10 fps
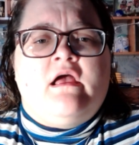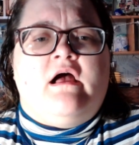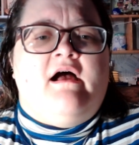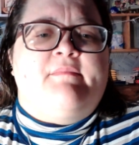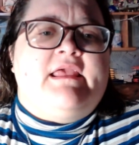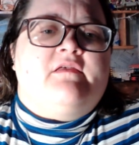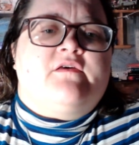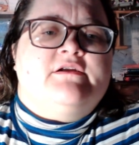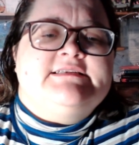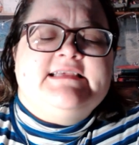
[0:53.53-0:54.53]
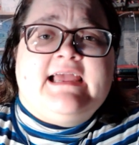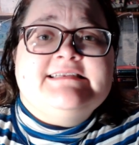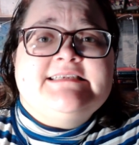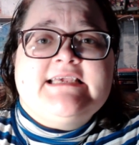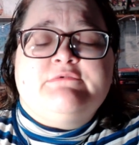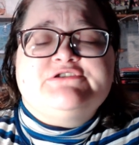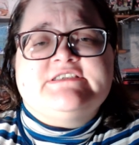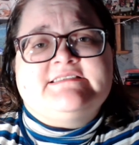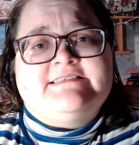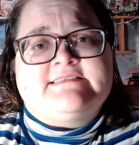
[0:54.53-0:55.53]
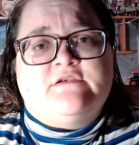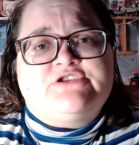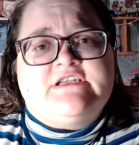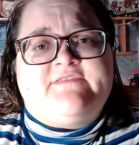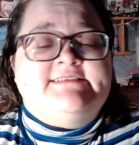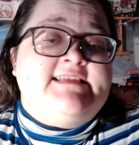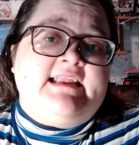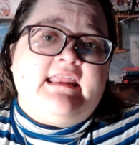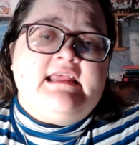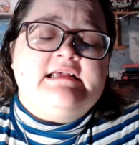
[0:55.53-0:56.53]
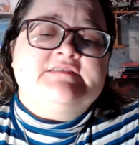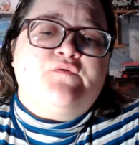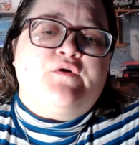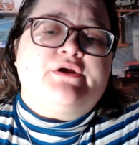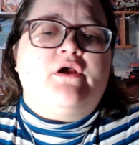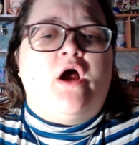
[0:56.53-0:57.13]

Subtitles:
either DID, which is dissociative identity disorder,